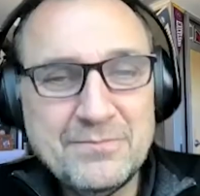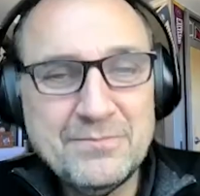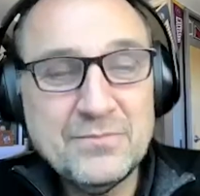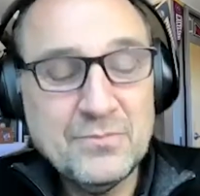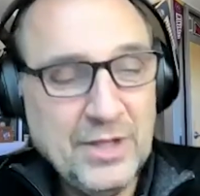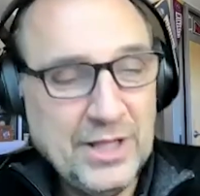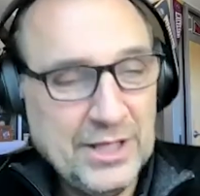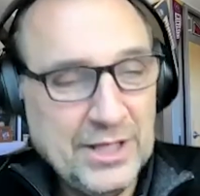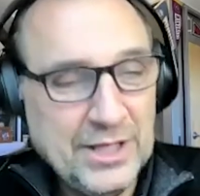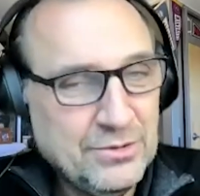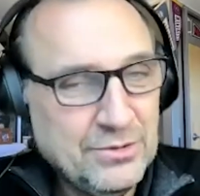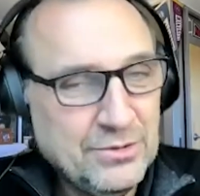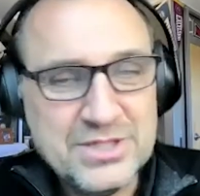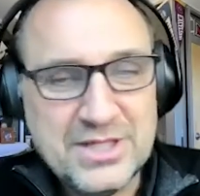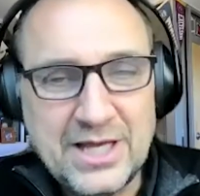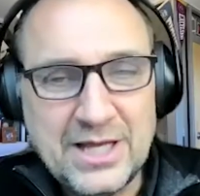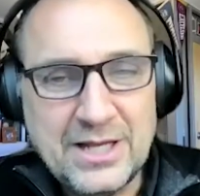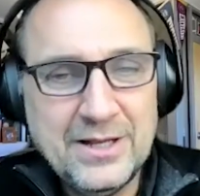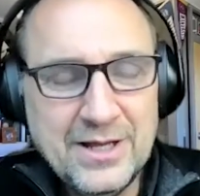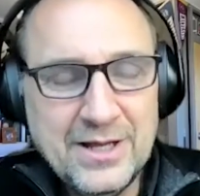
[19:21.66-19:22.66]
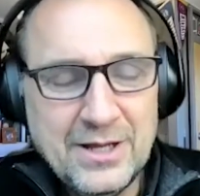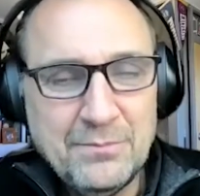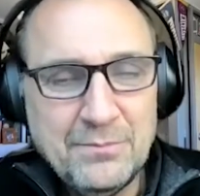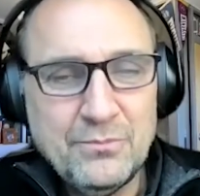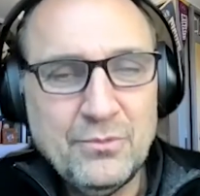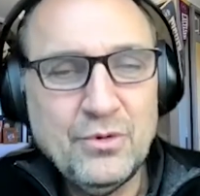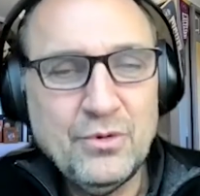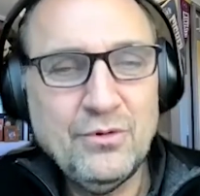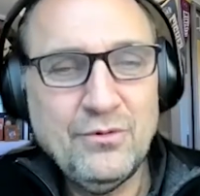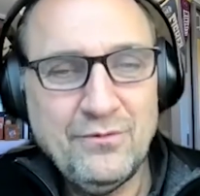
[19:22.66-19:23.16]
like you said,
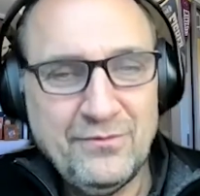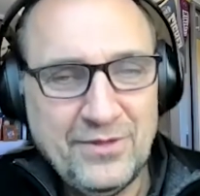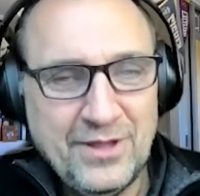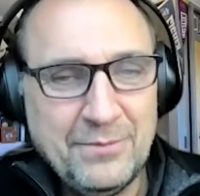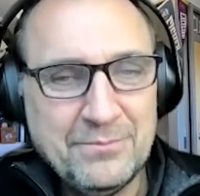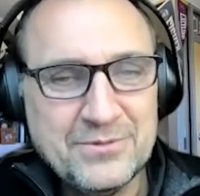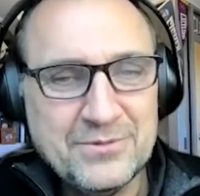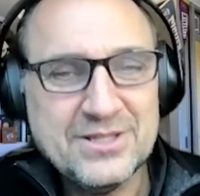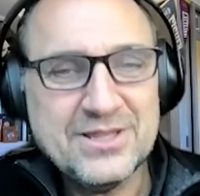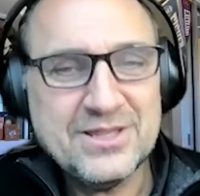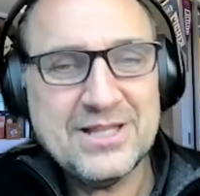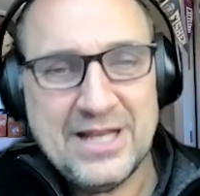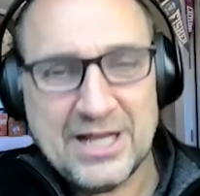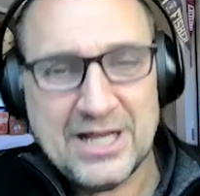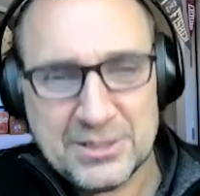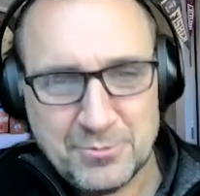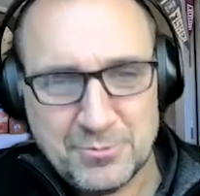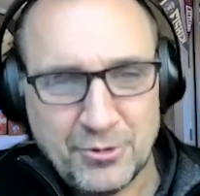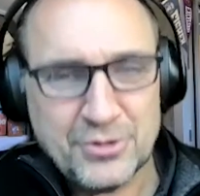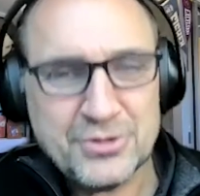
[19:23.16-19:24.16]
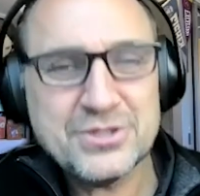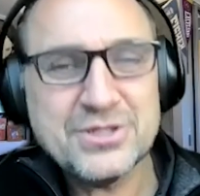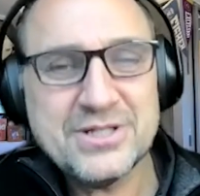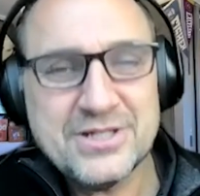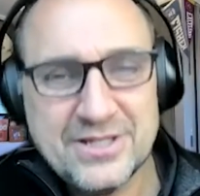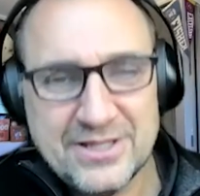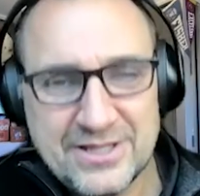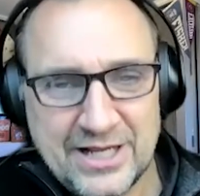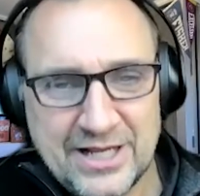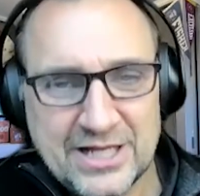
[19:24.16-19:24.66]
move them to the next person, to
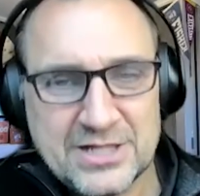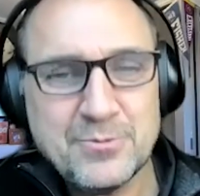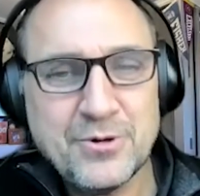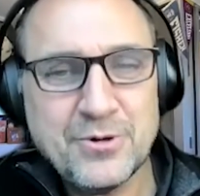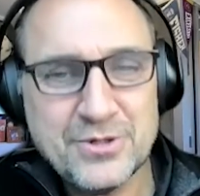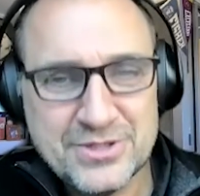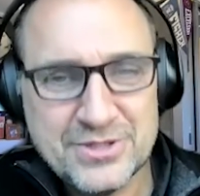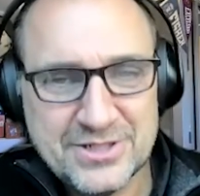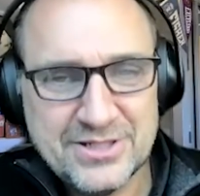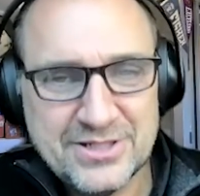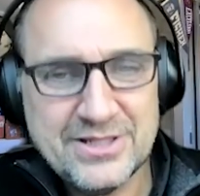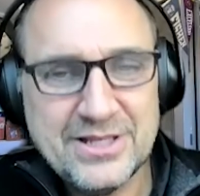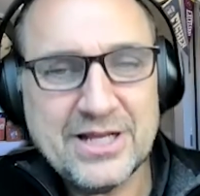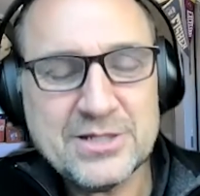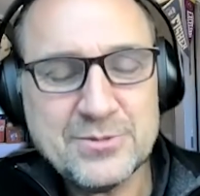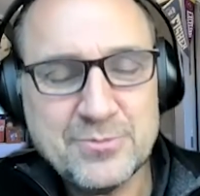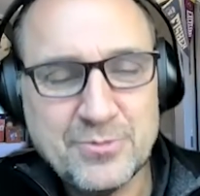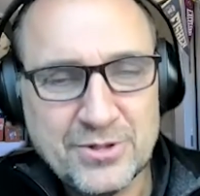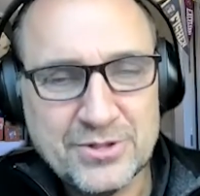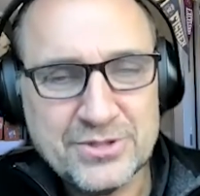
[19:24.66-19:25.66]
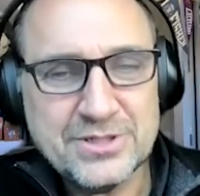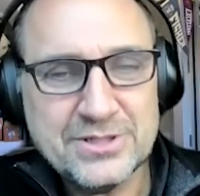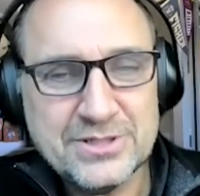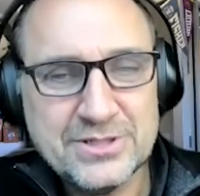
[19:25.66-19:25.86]
the next person, to the next person?